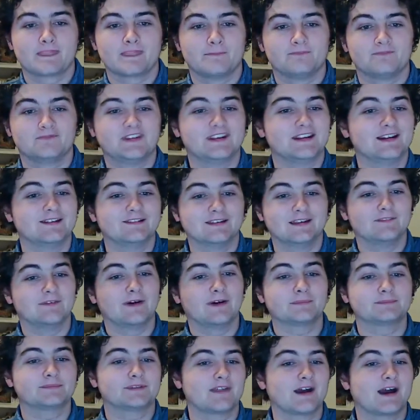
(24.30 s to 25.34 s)
did it live
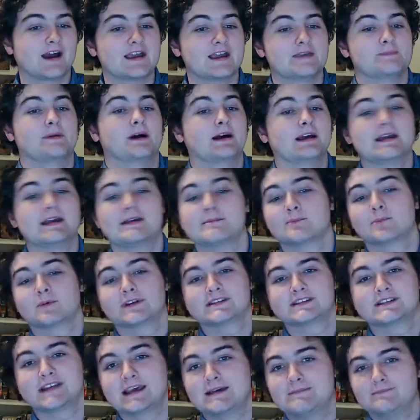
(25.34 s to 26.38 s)
up to the hype? I am going
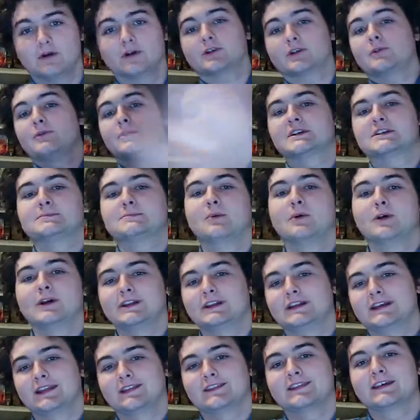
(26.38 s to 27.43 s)
to say I'm not going to
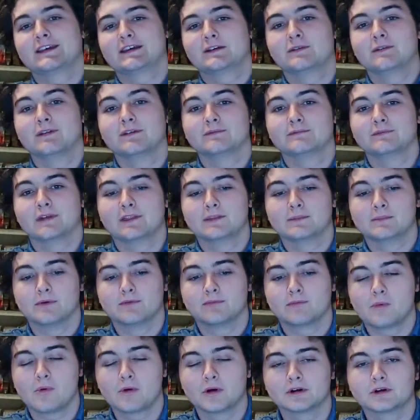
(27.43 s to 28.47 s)
spoil anything in Rhythm of
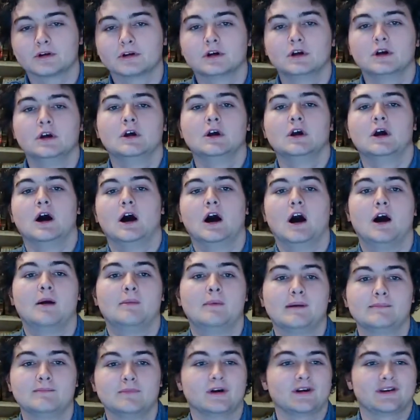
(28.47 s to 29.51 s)
War.
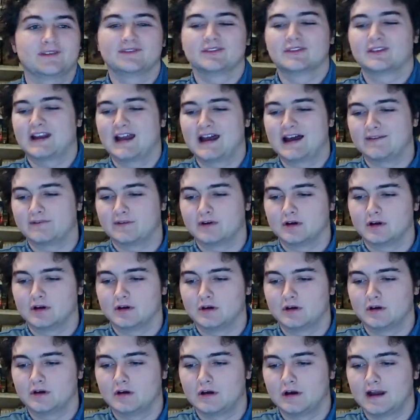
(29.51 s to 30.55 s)
I'm not even going to have
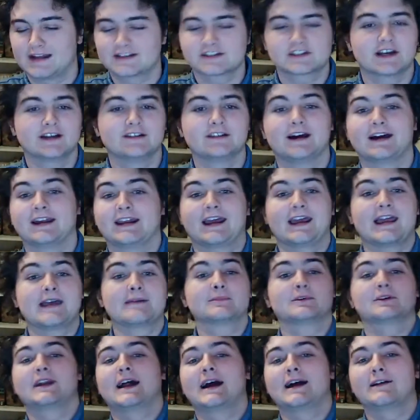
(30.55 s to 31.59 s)
a... Actually, I lied. I am
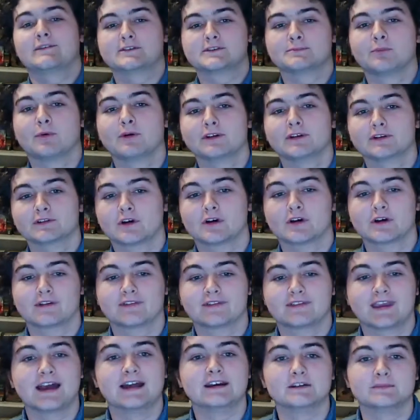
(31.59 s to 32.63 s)
going to have a spoiler talk at
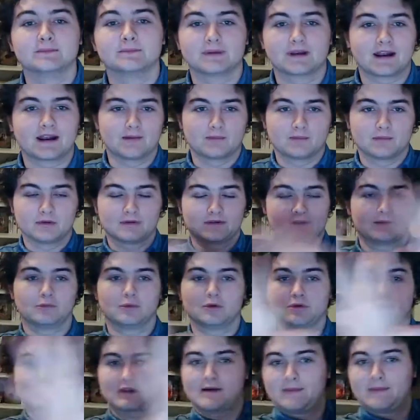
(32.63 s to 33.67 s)
the end, but it
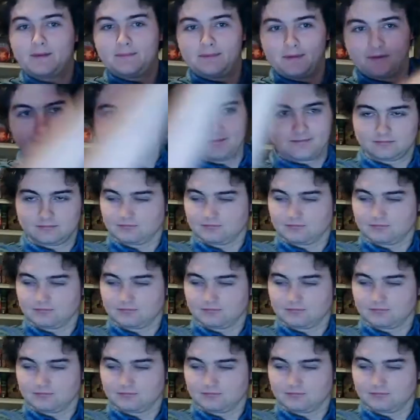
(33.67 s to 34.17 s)
will come up on